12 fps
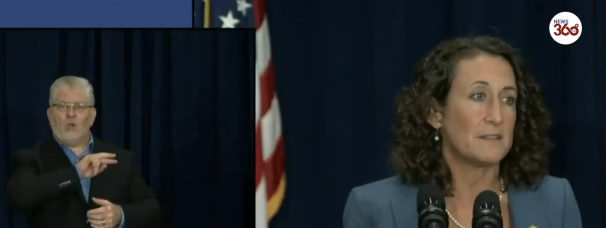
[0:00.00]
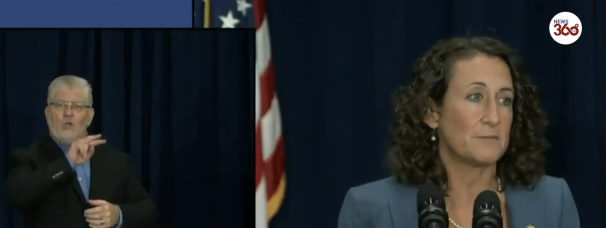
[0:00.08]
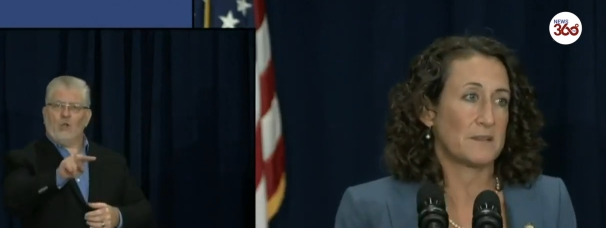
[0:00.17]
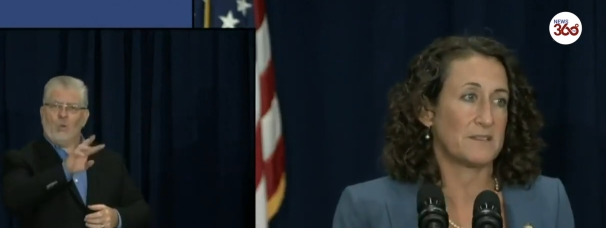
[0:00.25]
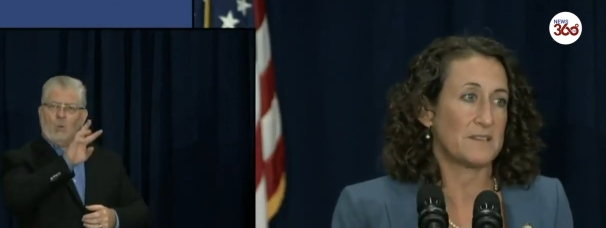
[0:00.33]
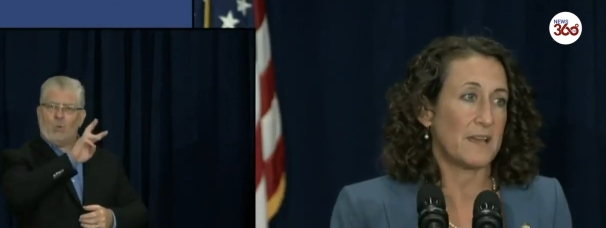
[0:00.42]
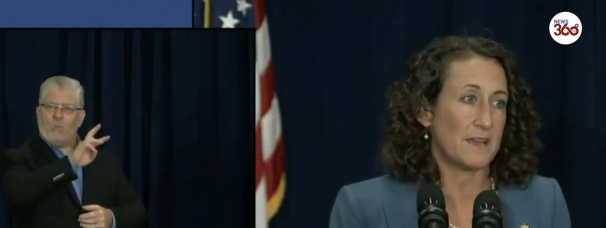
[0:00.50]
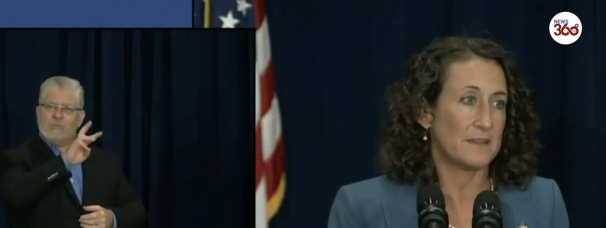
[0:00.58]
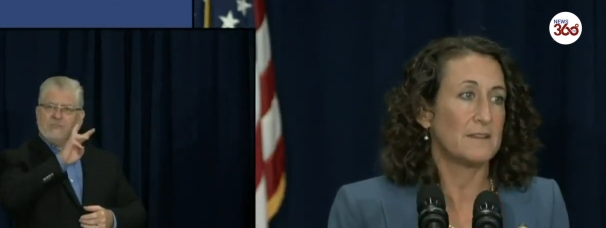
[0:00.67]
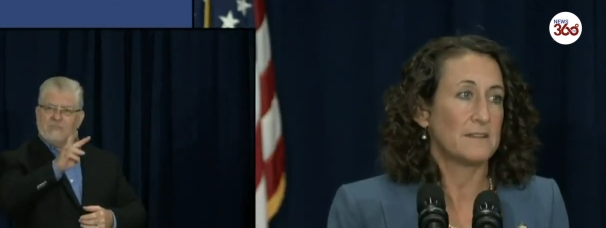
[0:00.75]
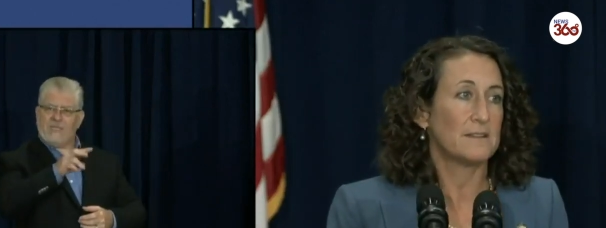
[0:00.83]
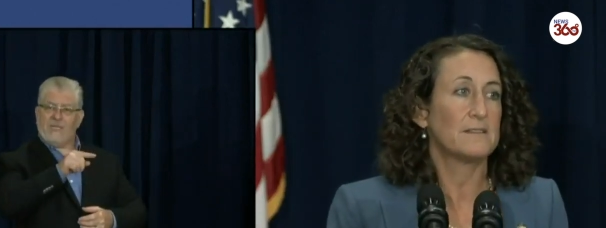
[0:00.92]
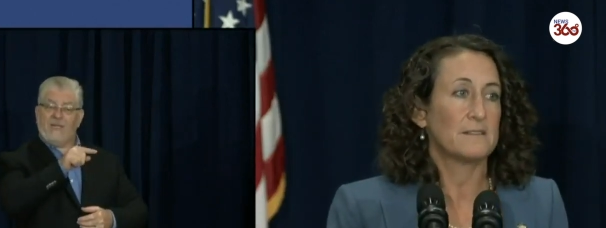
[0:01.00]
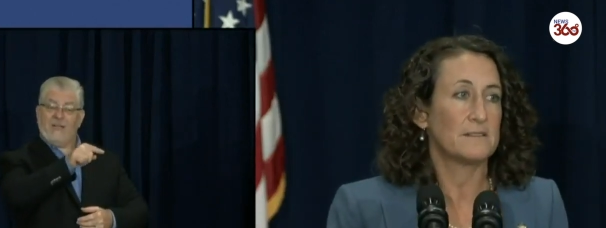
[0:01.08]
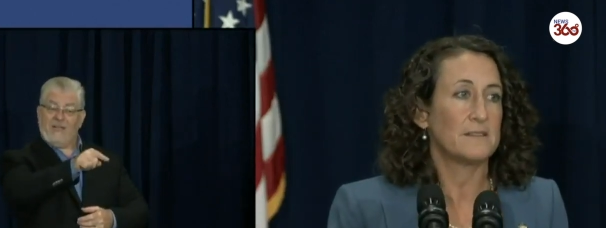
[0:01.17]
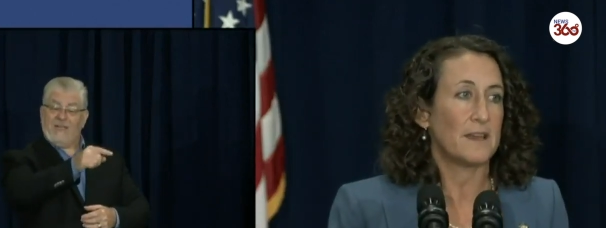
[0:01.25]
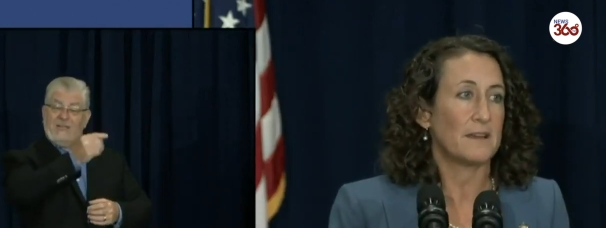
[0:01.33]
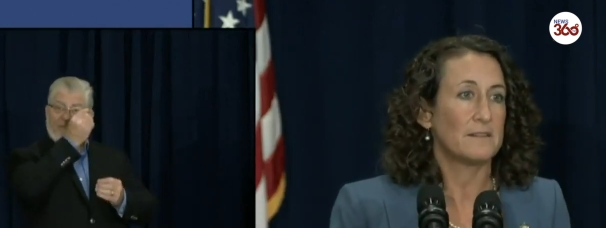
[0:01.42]
Speaker 1: throughout the day.
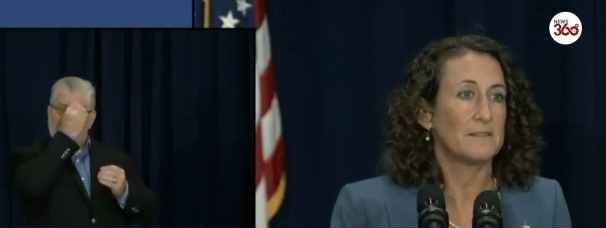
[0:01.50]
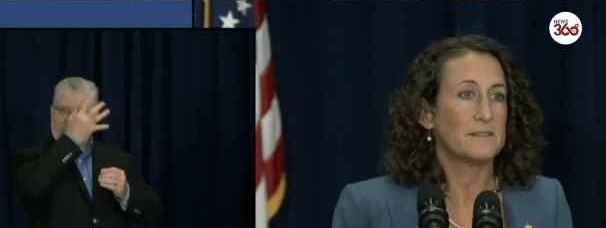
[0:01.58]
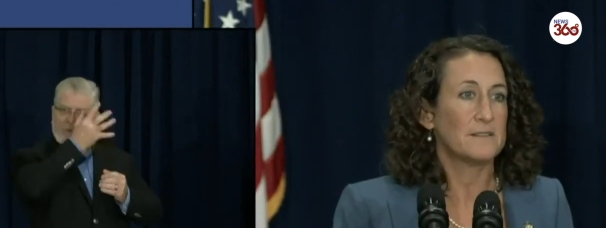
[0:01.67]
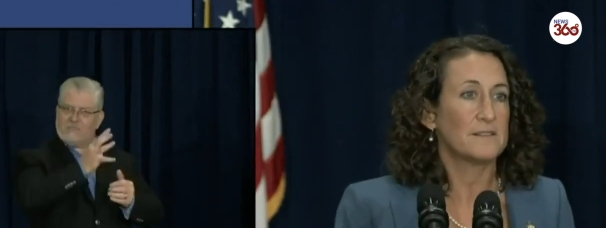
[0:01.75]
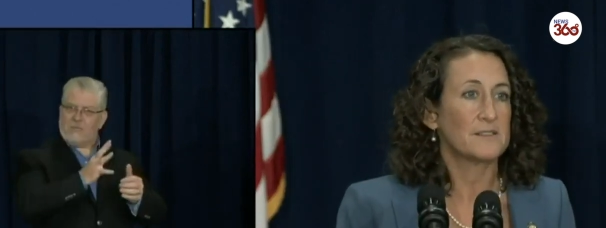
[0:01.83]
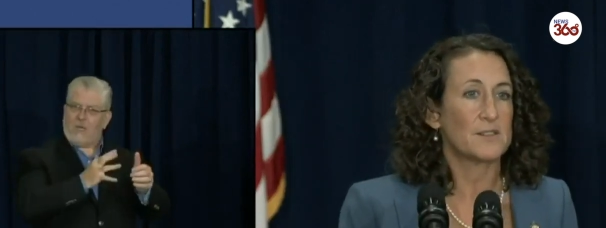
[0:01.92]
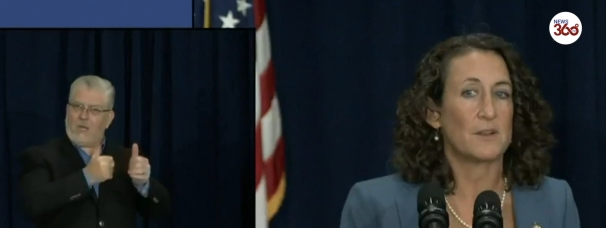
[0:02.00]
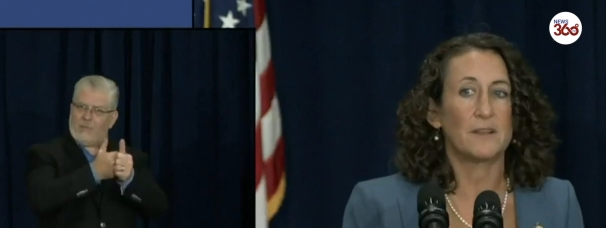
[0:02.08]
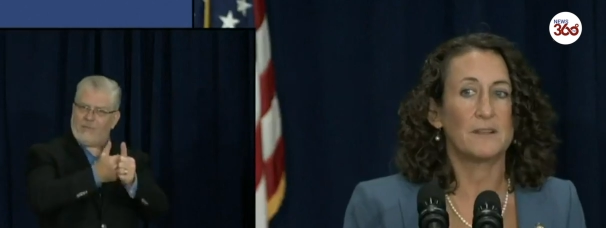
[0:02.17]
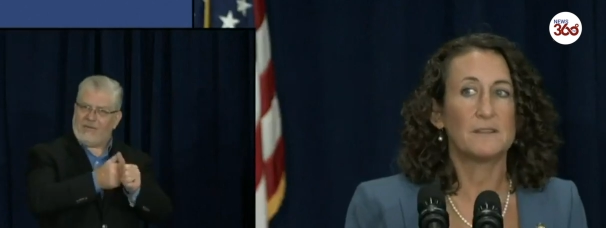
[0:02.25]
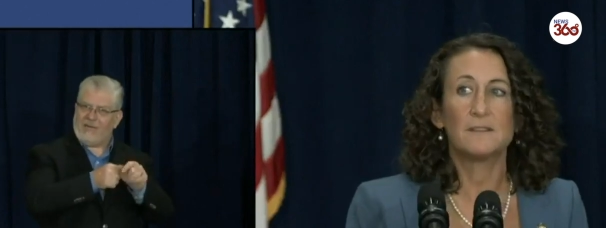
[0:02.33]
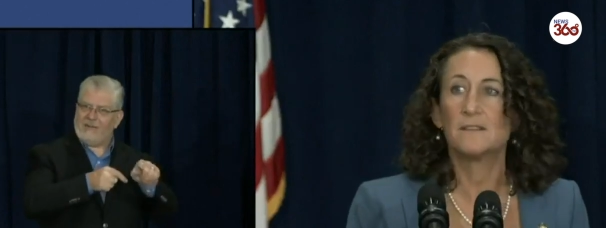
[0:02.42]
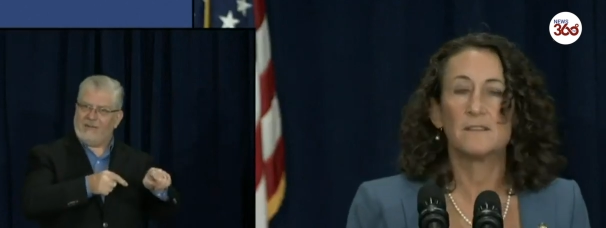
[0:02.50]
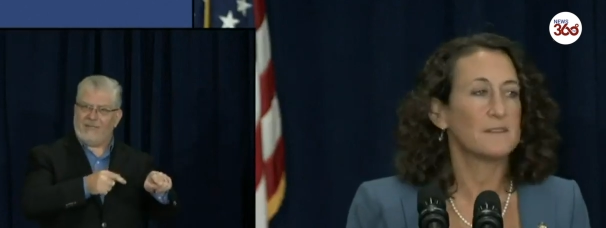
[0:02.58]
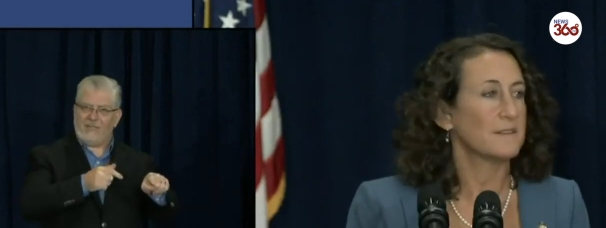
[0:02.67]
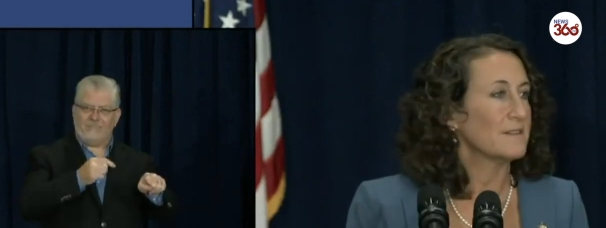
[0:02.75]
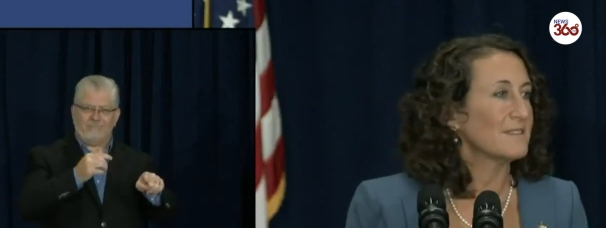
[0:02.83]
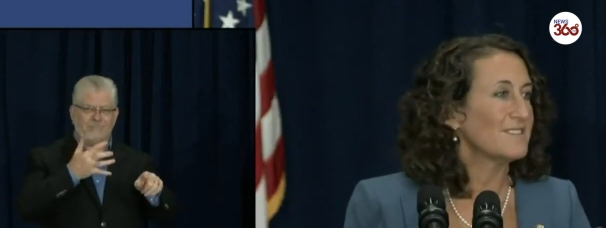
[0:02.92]
Yeah, sorry.
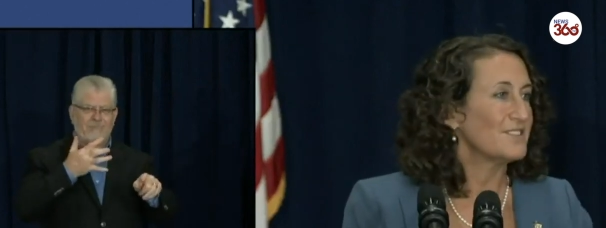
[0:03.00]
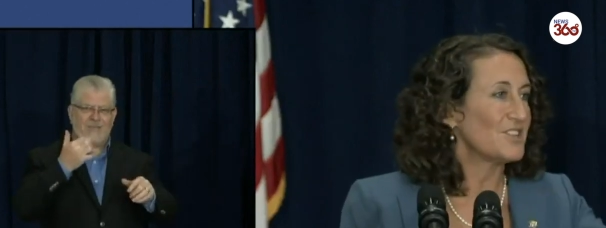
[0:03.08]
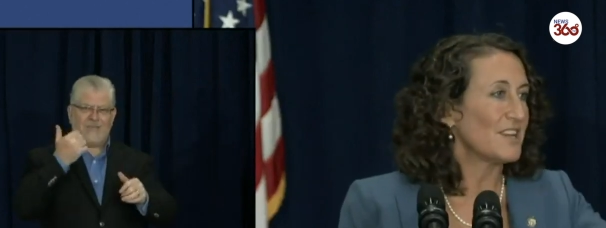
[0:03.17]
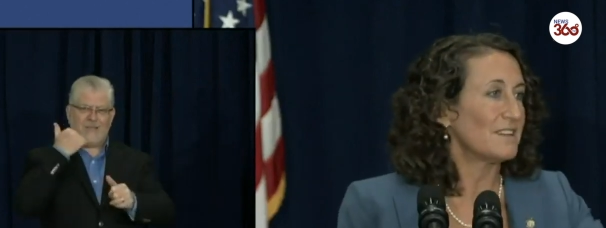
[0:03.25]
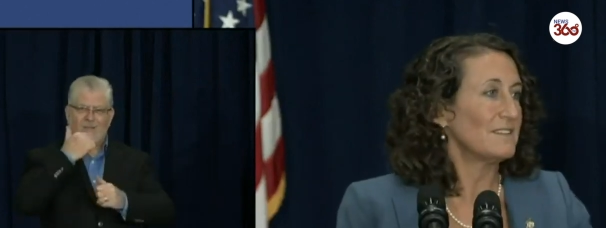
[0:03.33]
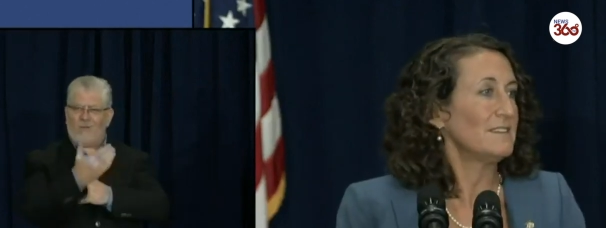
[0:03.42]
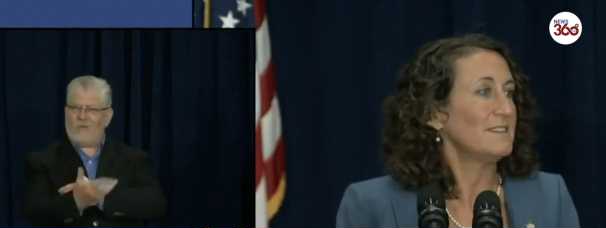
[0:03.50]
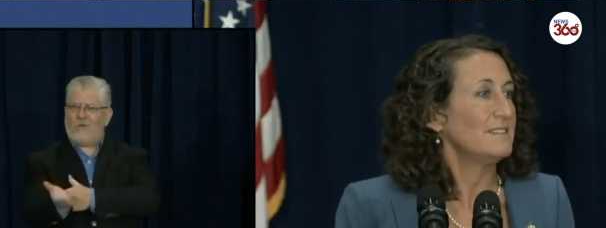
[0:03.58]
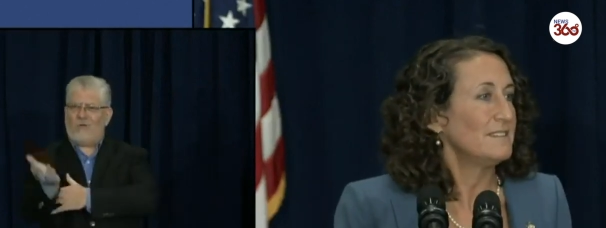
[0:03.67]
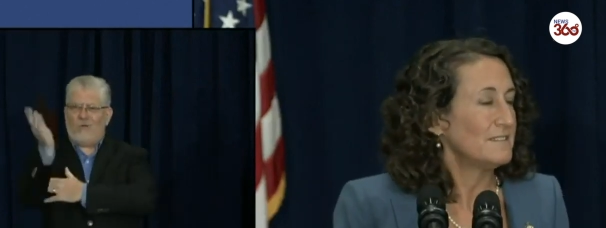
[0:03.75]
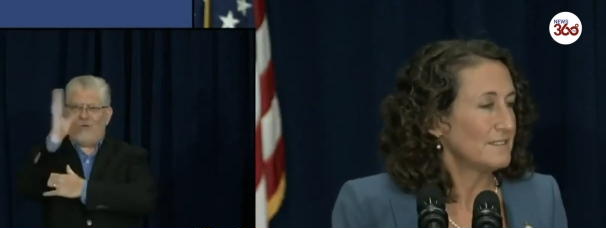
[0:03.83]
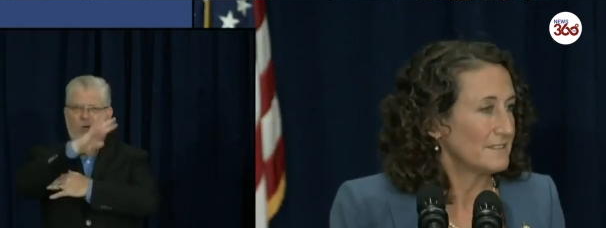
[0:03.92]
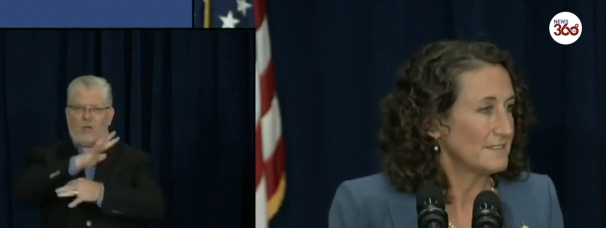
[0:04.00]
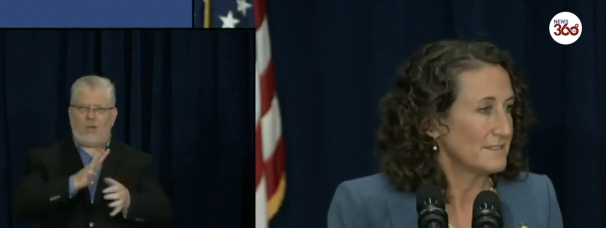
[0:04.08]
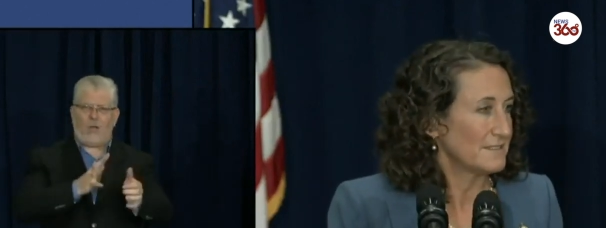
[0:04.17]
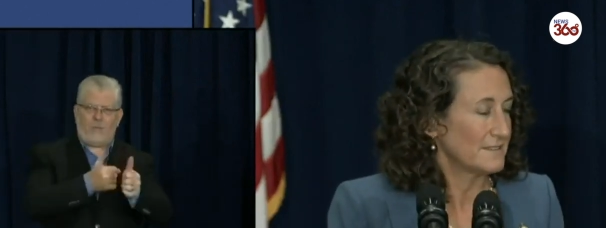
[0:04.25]
Jan? Um,